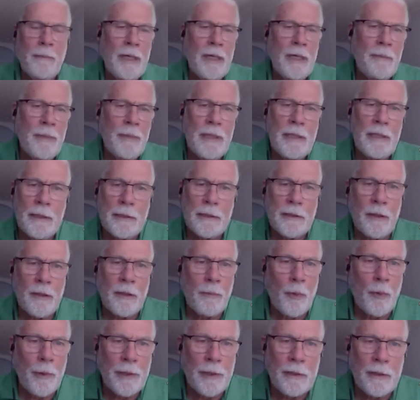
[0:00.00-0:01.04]
may be at some
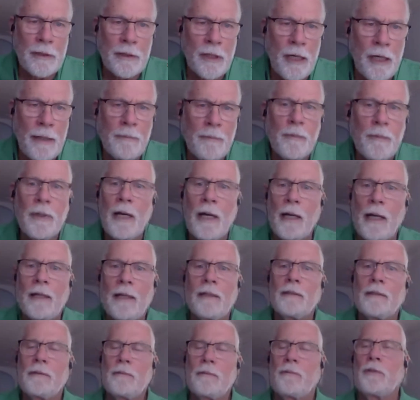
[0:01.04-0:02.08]
point in time,
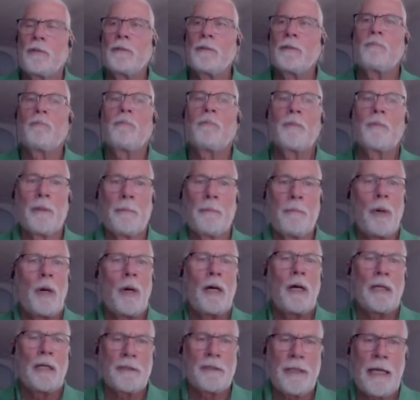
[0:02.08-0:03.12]
the
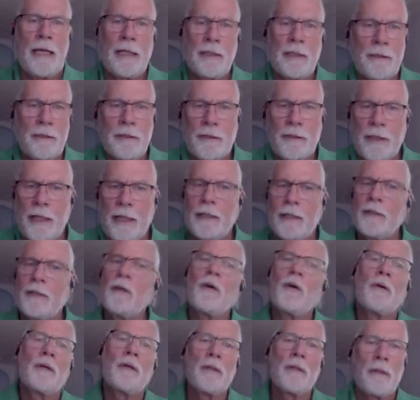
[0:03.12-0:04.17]
boss has to say,
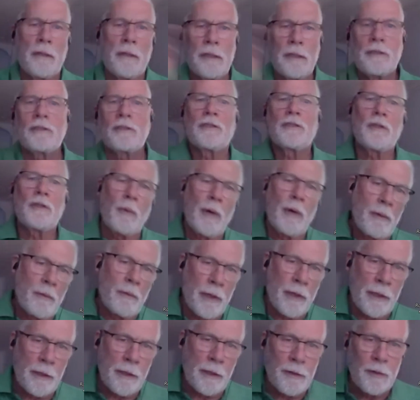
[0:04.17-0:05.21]
no, this is the way we're
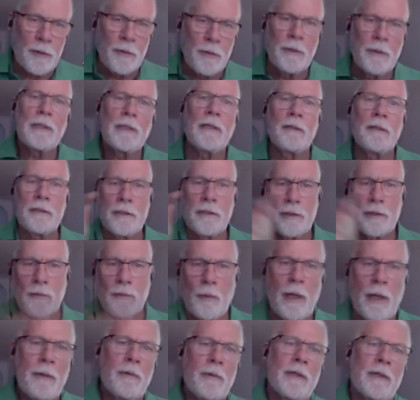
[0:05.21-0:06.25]
going to do it, and this is
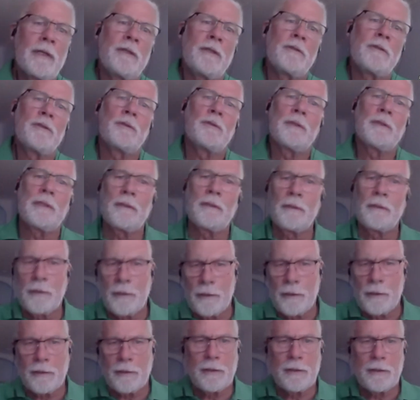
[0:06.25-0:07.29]
why we're going to do it, and this
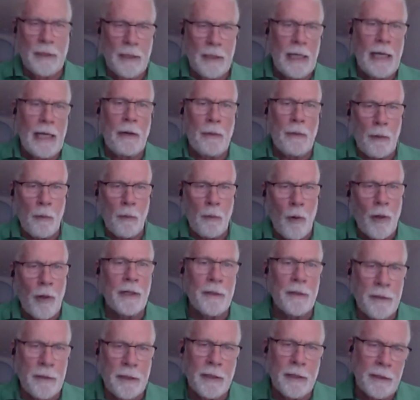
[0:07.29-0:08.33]
is how I want
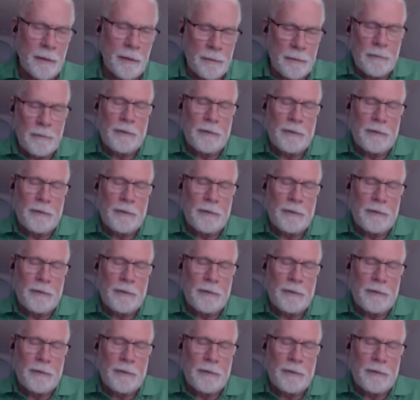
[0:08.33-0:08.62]
it done.